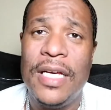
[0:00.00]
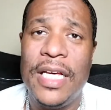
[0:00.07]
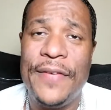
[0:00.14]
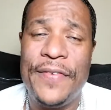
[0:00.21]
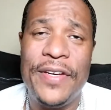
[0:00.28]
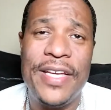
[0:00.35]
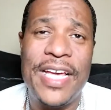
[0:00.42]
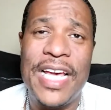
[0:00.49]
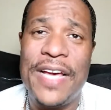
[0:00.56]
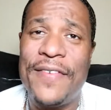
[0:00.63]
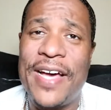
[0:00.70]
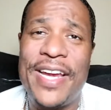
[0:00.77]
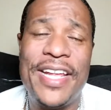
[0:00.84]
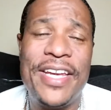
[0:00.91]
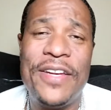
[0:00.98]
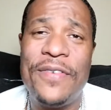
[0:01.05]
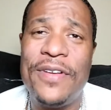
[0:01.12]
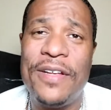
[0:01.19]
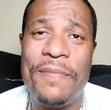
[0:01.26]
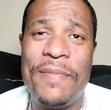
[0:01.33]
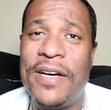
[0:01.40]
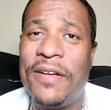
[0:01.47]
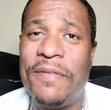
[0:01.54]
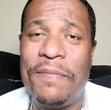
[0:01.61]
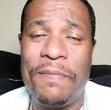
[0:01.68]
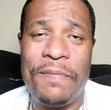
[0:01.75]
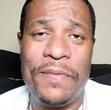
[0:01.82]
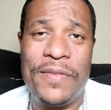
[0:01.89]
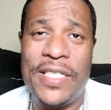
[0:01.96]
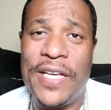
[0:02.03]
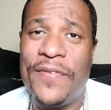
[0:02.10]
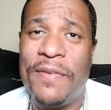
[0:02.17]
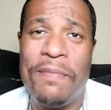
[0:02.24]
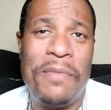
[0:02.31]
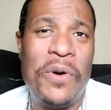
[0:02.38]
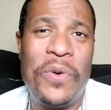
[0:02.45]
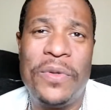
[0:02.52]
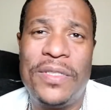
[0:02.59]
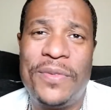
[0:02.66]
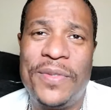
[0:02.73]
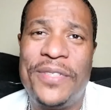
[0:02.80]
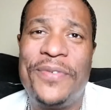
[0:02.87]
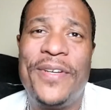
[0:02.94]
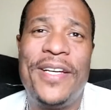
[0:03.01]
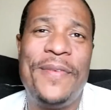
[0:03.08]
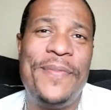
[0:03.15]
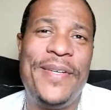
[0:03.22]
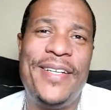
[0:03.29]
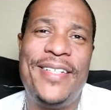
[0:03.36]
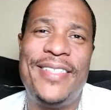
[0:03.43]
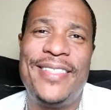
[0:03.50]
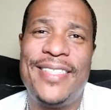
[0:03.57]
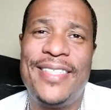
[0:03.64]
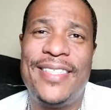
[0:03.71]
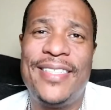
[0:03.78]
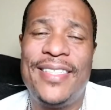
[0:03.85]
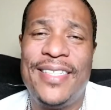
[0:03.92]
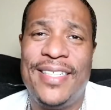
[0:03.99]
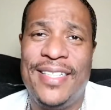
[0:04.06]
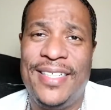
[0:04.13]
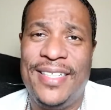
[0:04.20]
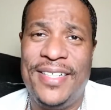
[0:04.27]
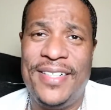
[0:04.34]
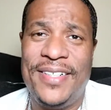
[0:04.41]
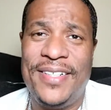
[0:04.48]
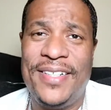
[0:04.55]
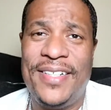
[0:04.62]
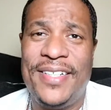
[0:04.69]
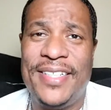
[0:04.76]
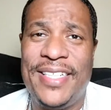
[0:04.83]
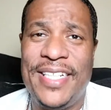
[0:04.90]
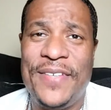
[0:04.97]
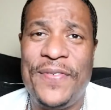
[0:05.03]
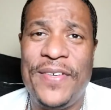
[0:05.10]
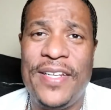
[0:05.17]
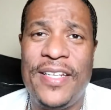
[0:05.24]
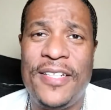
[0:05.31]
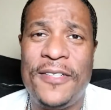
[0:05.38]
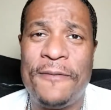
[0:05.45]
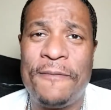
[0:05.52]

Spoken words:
If you didn't have, I didn't know nothing about different motors with treadmills, different